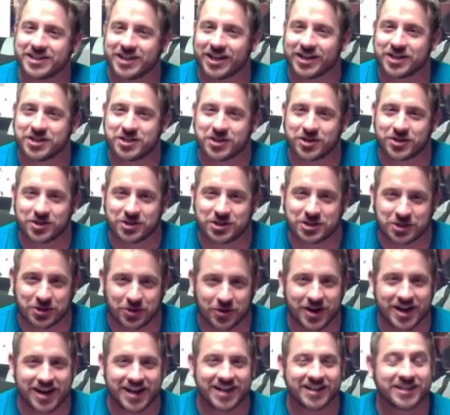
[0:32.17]
adjust your
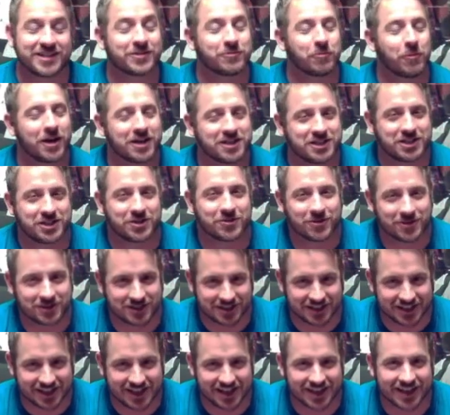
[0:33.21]
screens. What you are
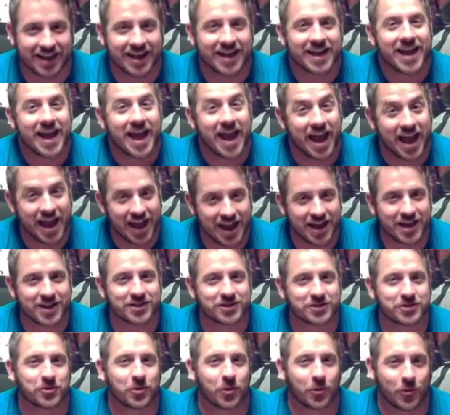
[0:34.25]
seeing
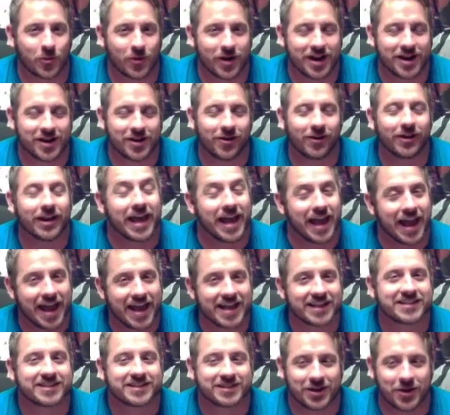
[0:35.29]
is real.
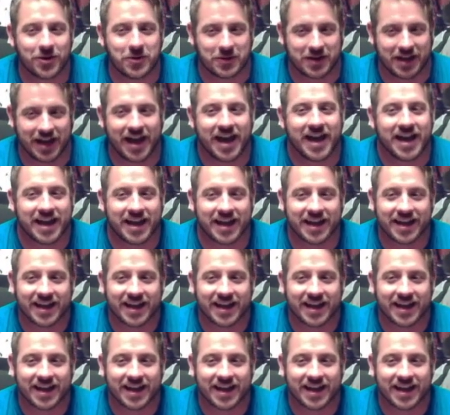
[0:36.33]
It's okay.